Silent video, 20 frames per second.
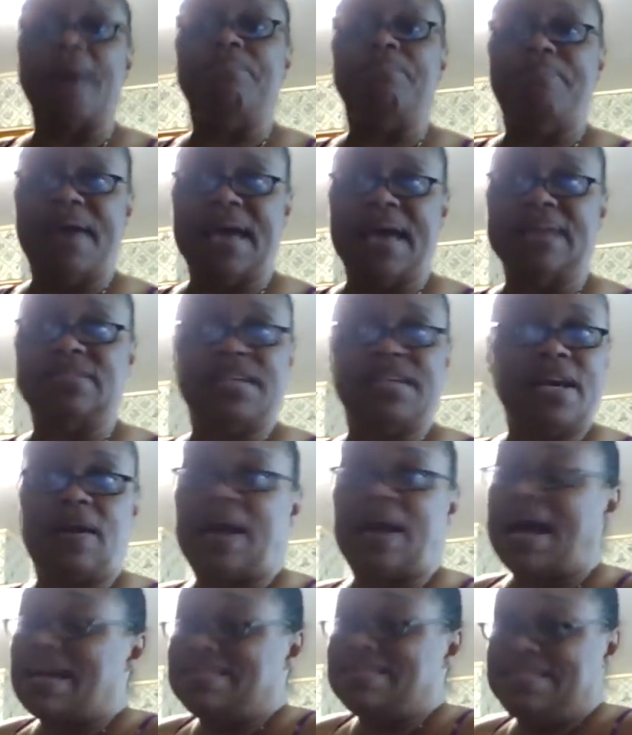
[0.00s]
had beds
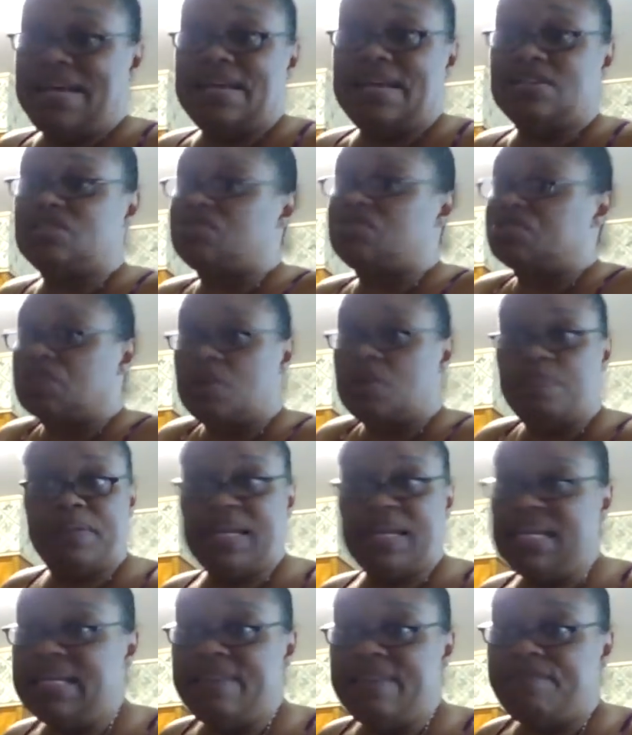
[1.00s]
here. Like I said, this was
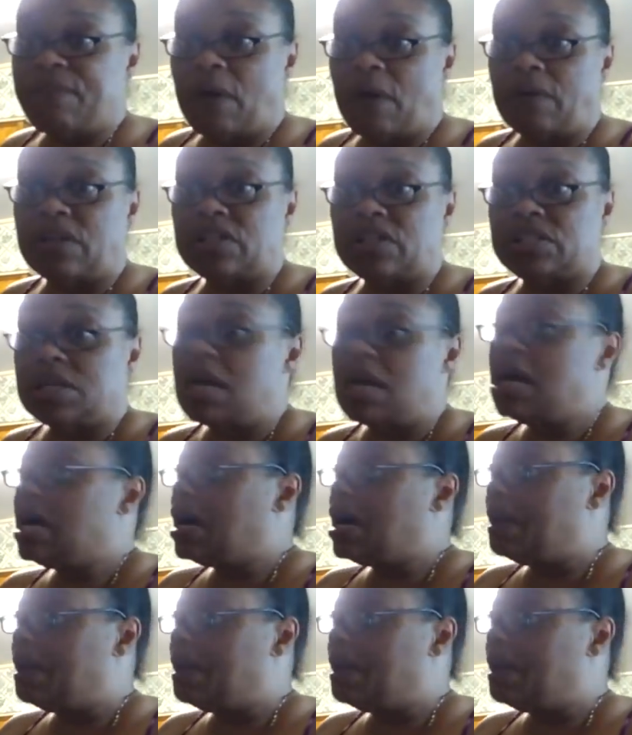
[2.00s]
completely furnished.